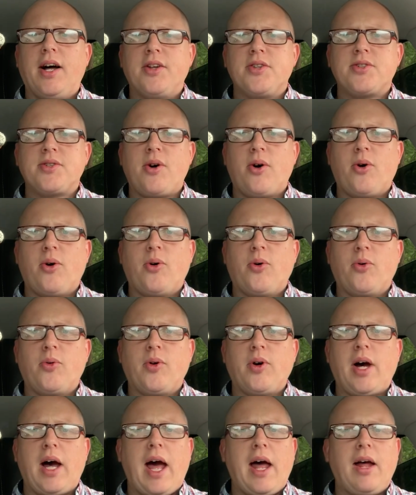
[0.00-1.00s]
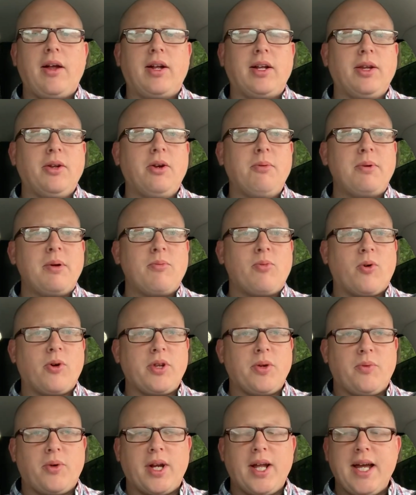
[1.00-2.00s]
So a little bit more
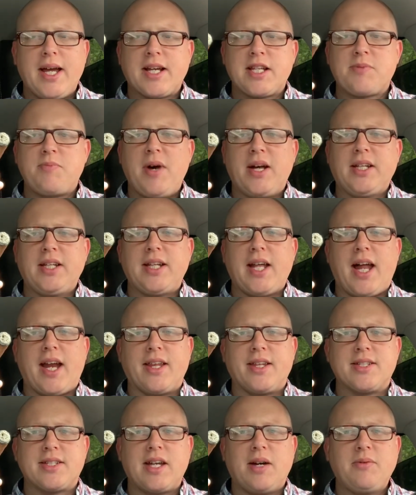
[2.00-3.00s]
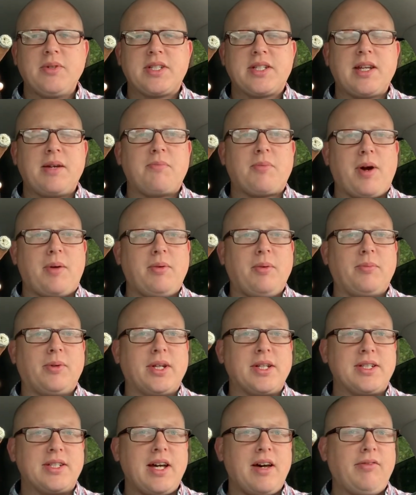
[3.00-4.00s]
than what I expected out of this. I would say
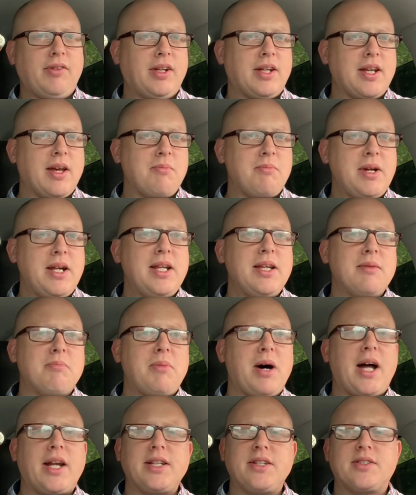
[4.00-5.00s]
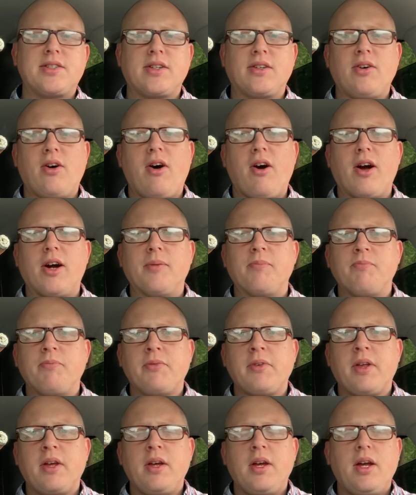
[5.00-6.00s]
probably definitely a medium-bodied cigar.
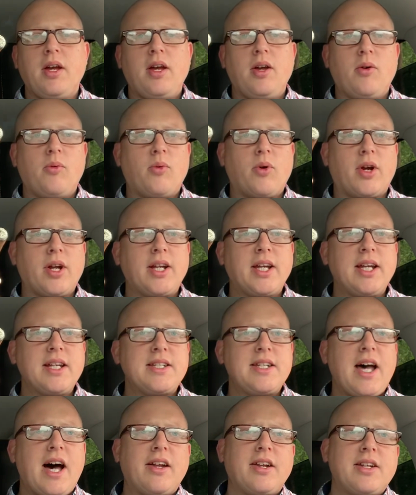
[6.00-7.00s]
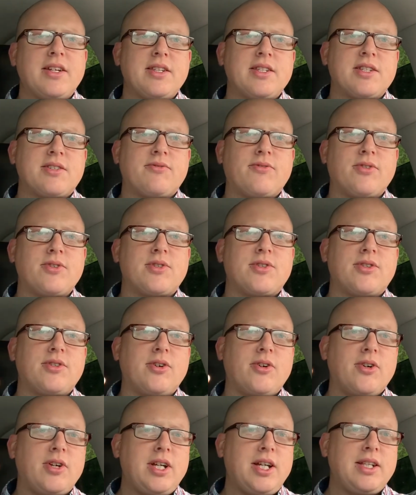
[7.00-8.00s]
We're gonna get down into this first
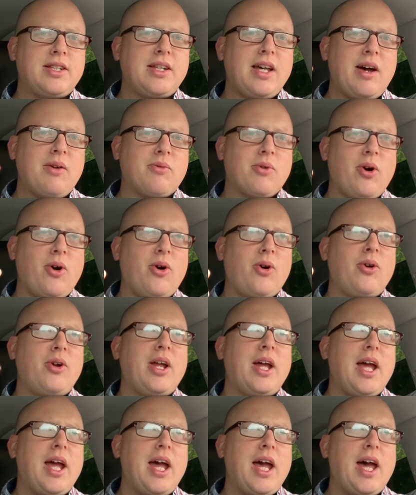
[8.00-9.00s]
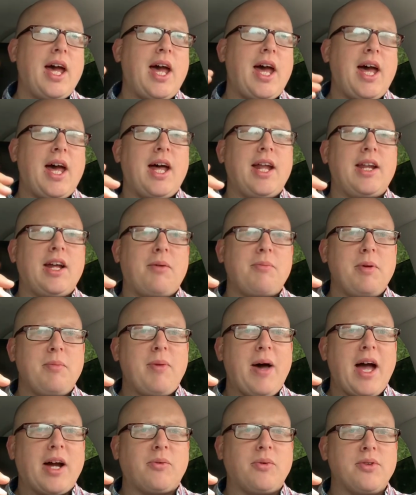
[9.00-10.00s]
third, hit that road, and I'll be
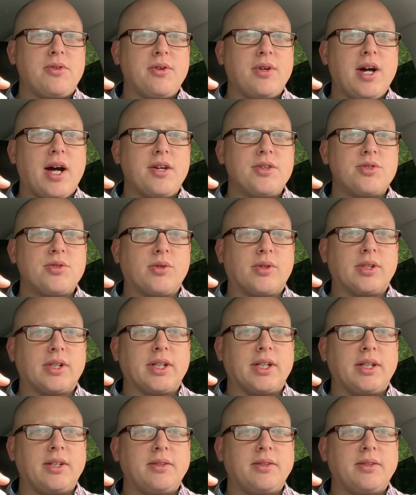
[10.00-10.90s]
back with you guys shortly.